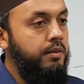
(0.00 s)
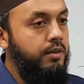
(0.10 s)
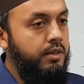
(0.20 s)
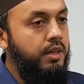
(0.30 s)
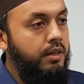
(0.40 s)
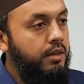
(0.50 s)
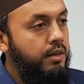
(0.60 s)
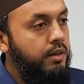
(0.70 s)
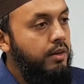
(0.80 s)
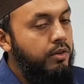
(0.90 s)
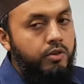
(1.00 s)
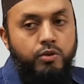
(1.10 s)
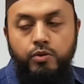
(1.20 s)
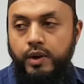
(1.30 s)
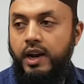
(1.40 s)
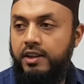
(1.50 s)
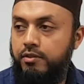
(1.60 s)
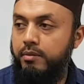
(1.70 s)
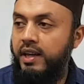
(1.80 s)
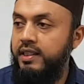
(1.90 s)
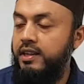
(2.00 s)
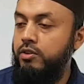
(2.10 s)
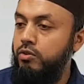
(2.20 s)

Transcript: You see? So you'll realize from that that